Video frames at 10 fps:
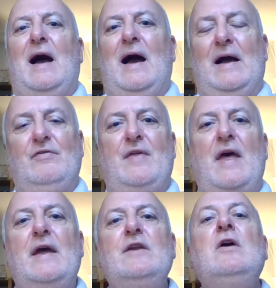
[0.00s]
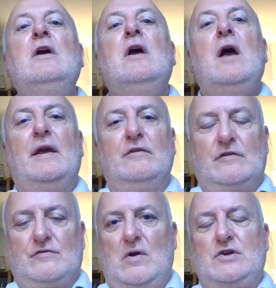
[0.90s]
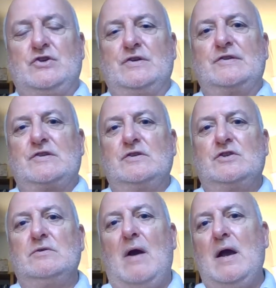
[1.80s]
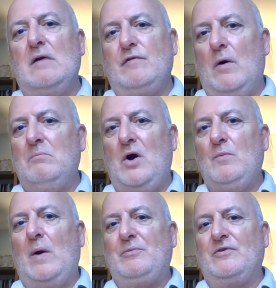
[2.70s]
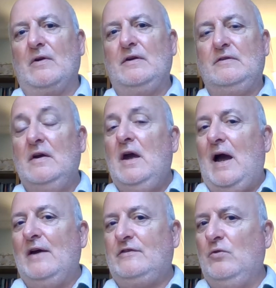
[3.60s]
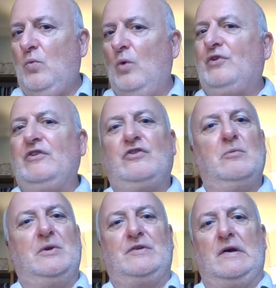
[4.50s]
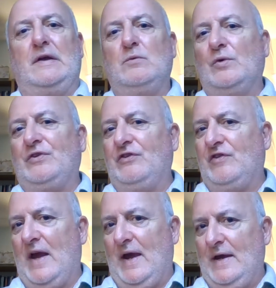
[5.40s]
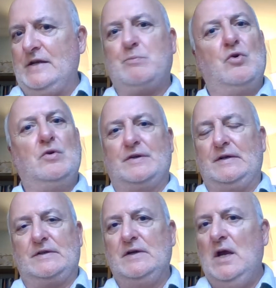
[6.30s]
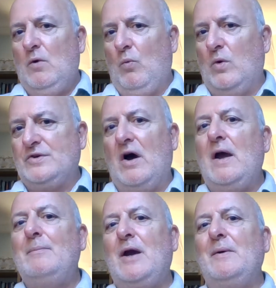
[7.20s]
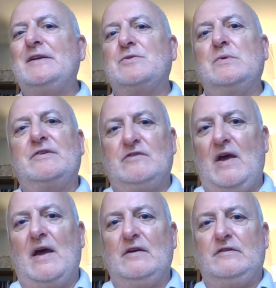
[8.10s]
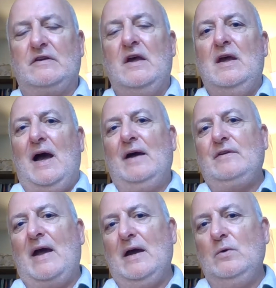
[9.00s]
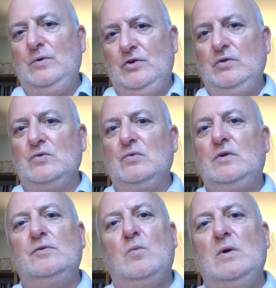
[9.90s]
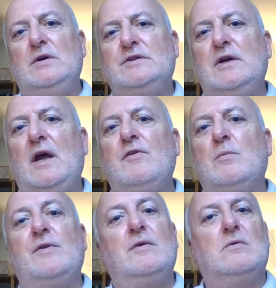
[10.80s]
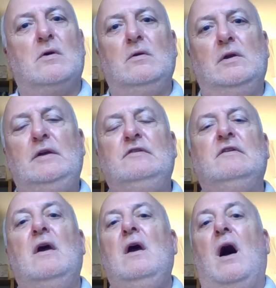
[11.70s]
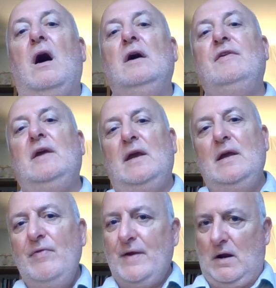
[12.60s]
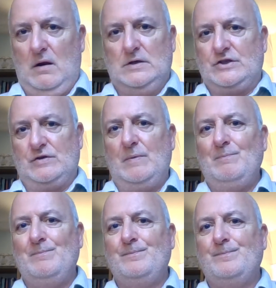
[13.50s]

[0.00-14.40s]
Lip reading: and then instructions that you have on my website as to what is to be done, what is the end product, what I am going to assess, and how you can work together with your colleagues, either in the classroom